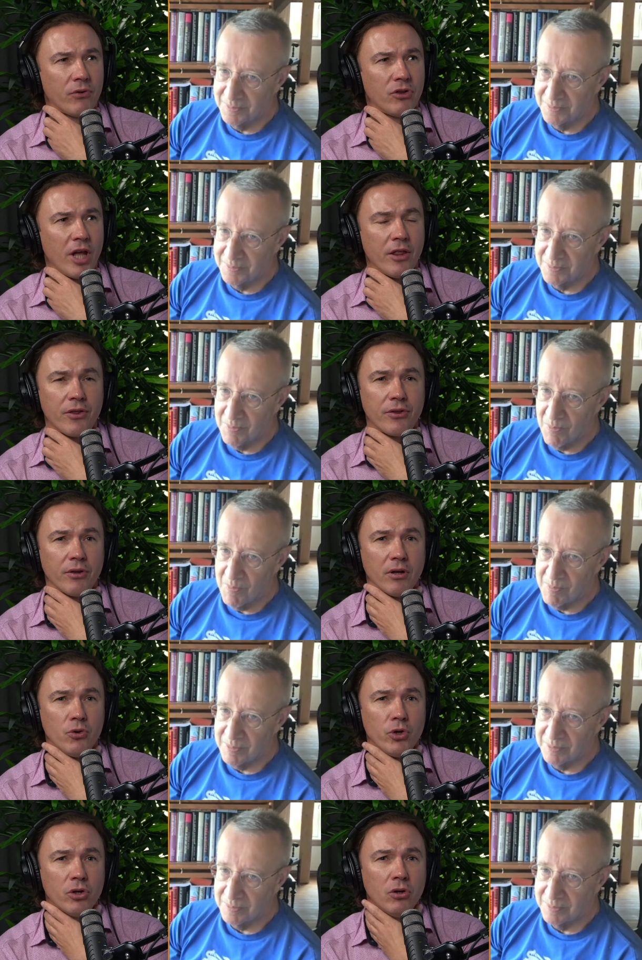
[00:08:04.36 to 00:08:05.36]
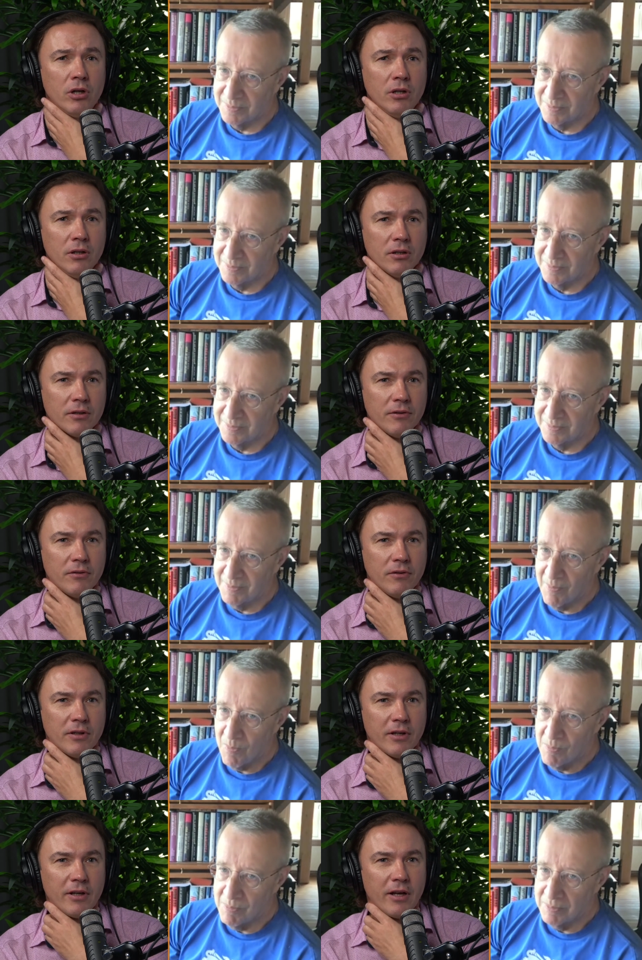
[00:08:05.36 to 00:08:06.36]
Speaker 1: tenth uh, unicorn
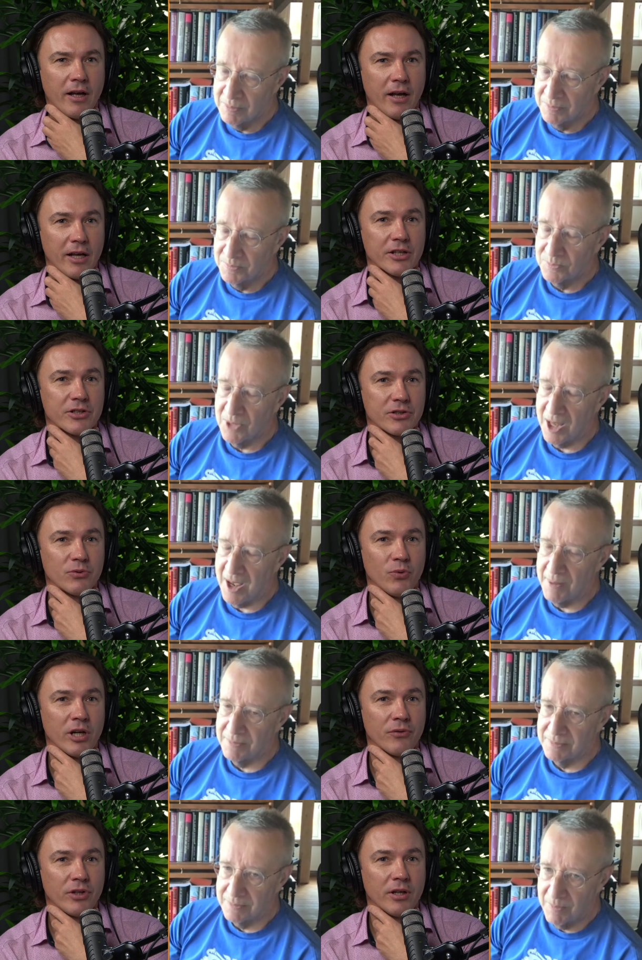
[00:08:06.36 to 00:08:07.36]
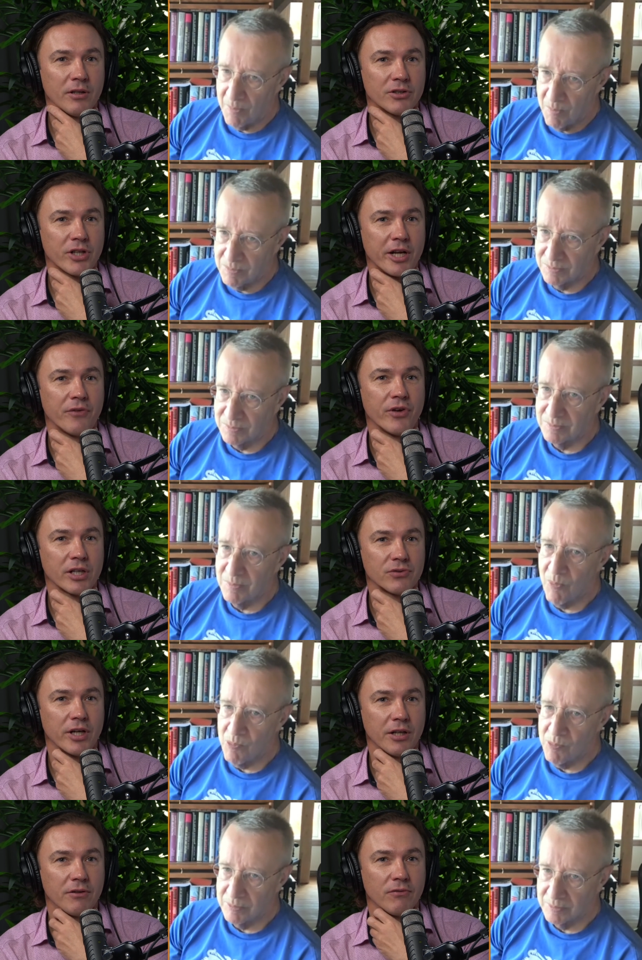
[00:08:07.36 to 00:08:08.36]
as yeah. one of the side effects,
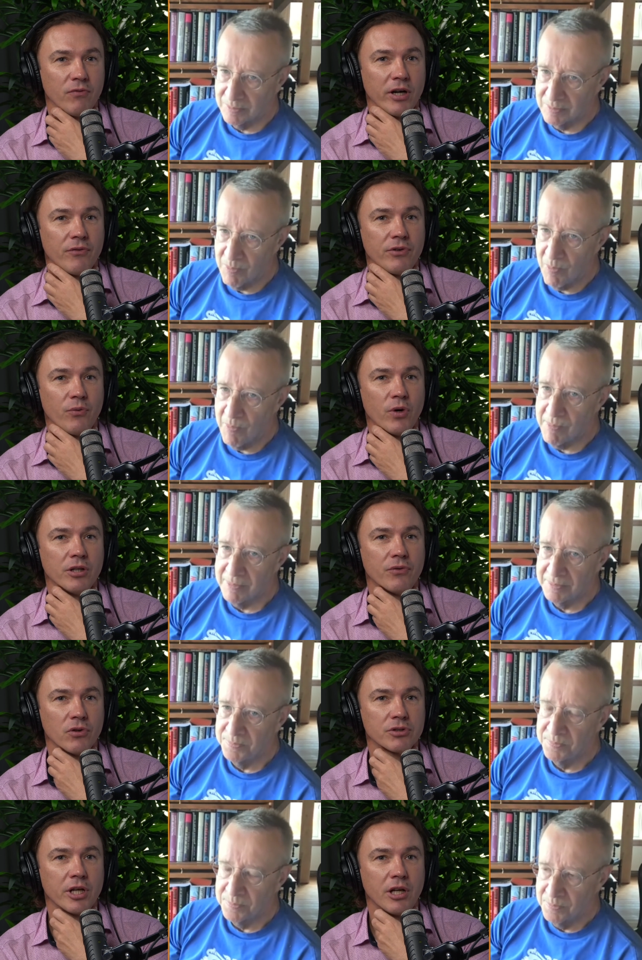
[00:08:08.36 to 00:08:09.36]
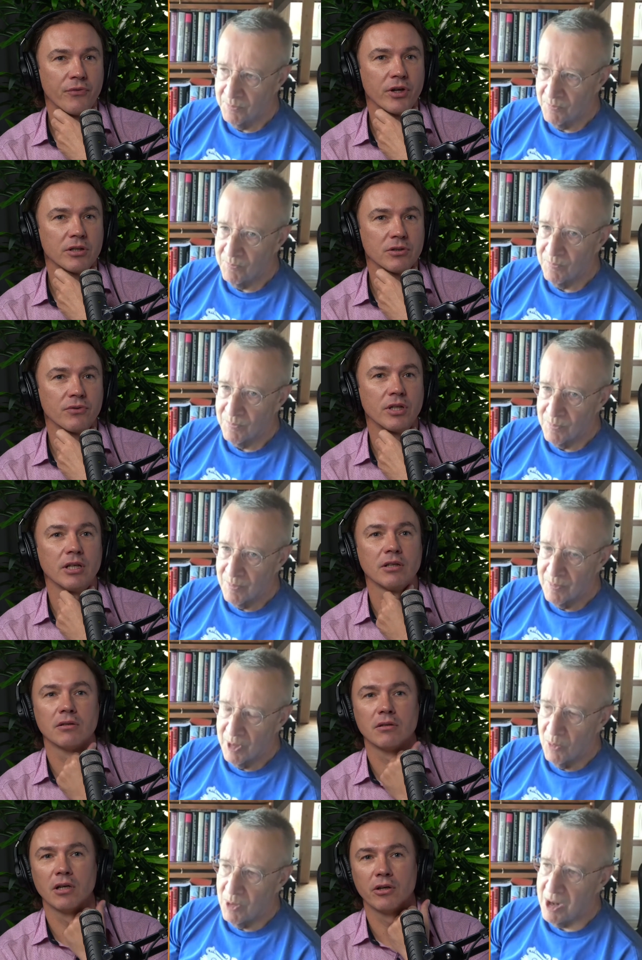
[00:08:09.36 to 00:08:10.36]
right? One of the wonderful side effects of that.
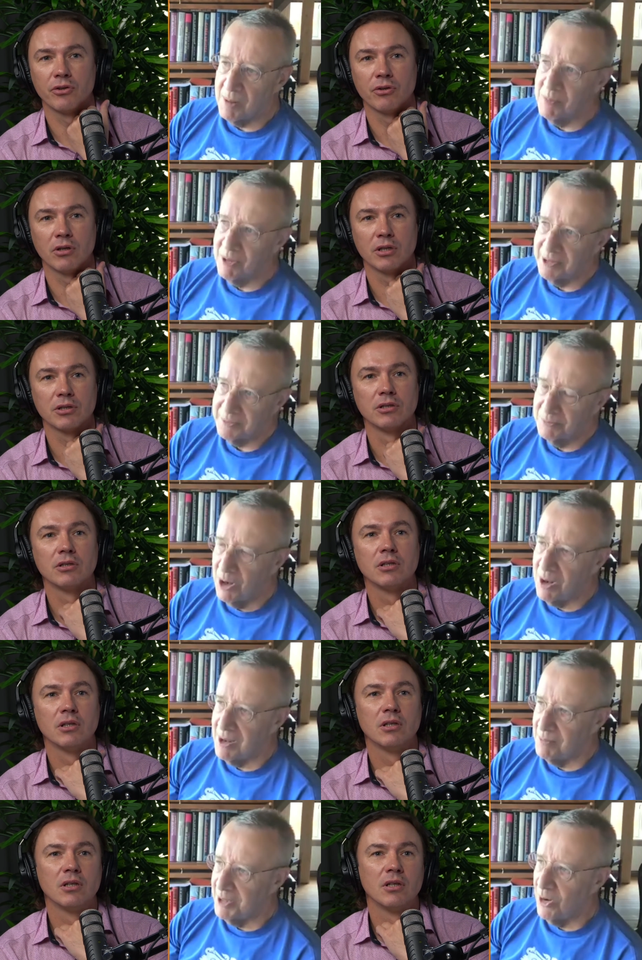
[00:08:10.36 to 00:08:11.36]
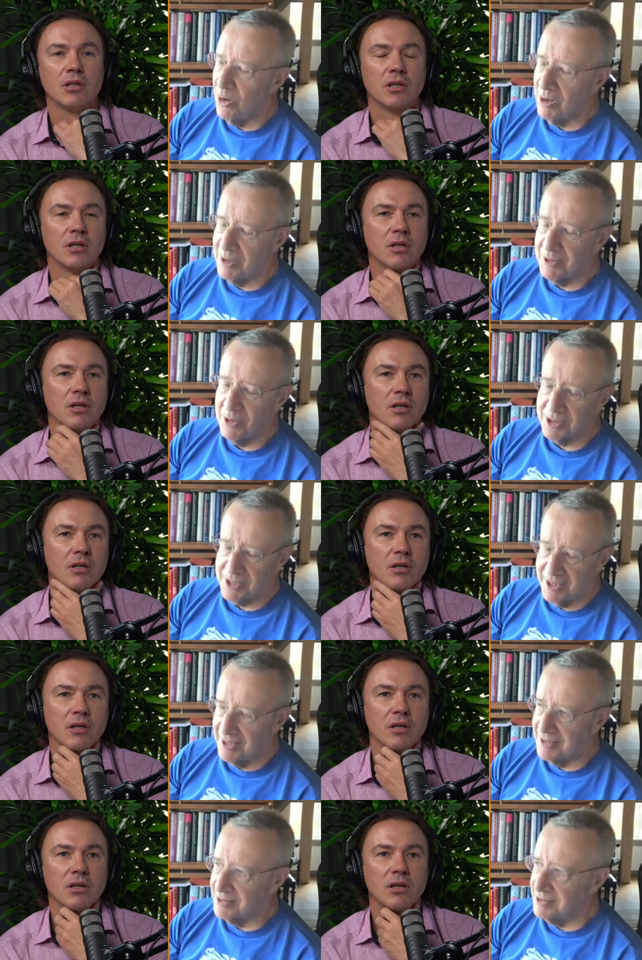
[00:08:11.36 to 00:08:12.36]
Speaker 2: Well, I mean, all of those
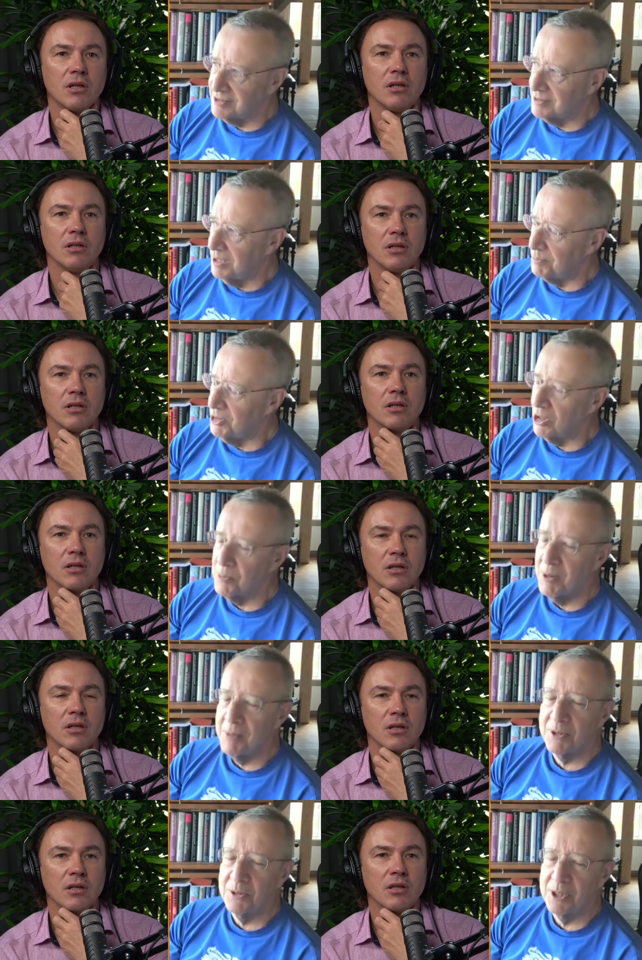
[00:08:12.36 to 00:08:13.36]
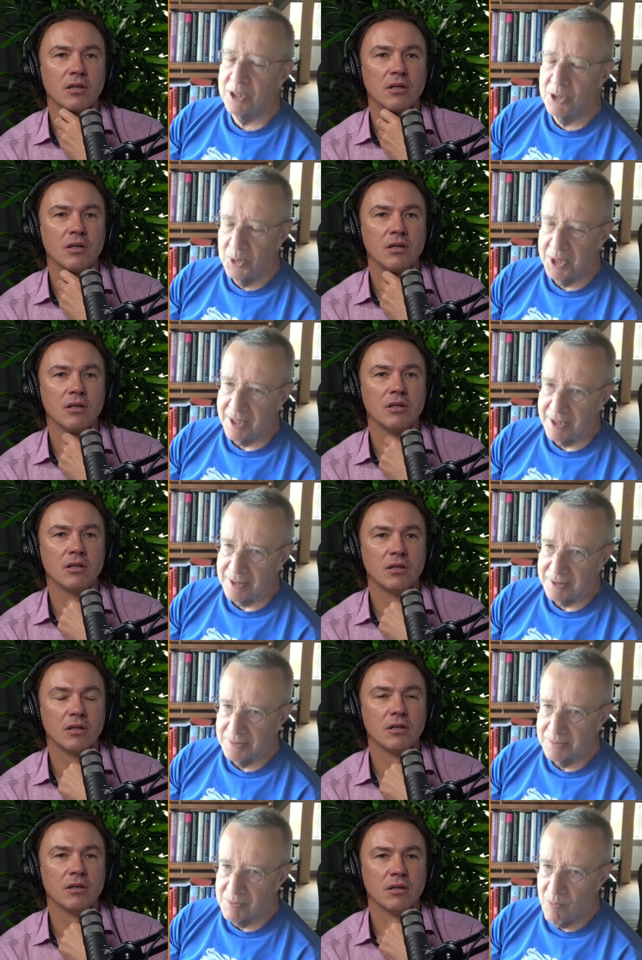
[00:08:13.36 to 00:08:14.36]
kids, I mean, all the people who are doing it
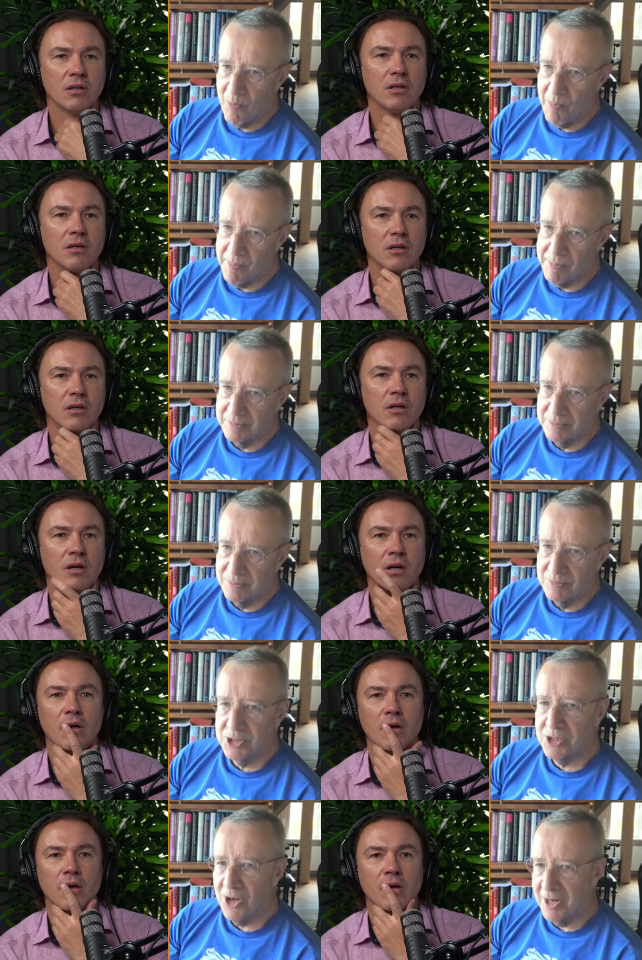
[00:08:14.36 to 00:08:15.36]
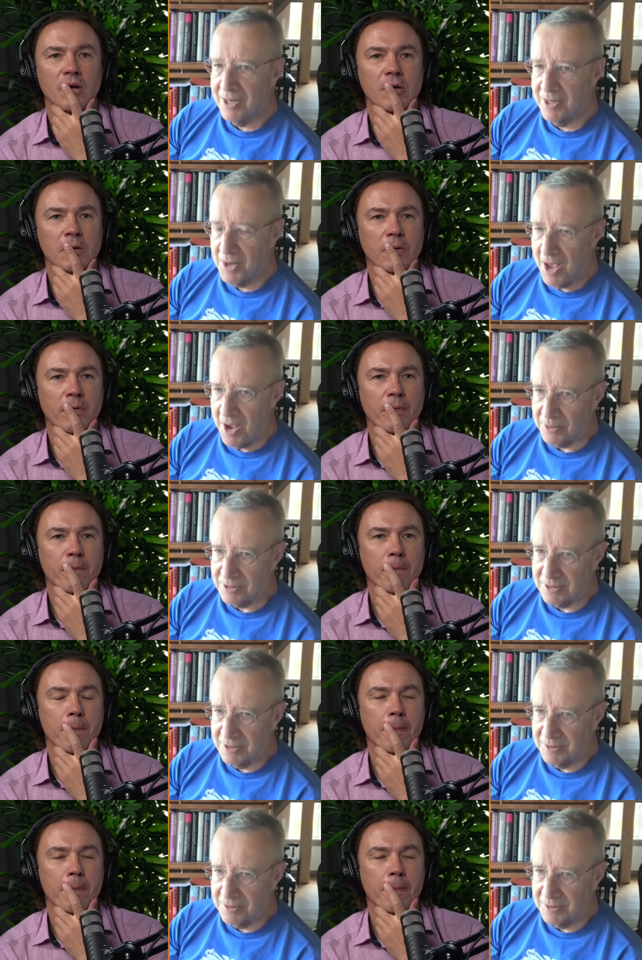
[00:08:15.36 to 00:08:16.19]
started out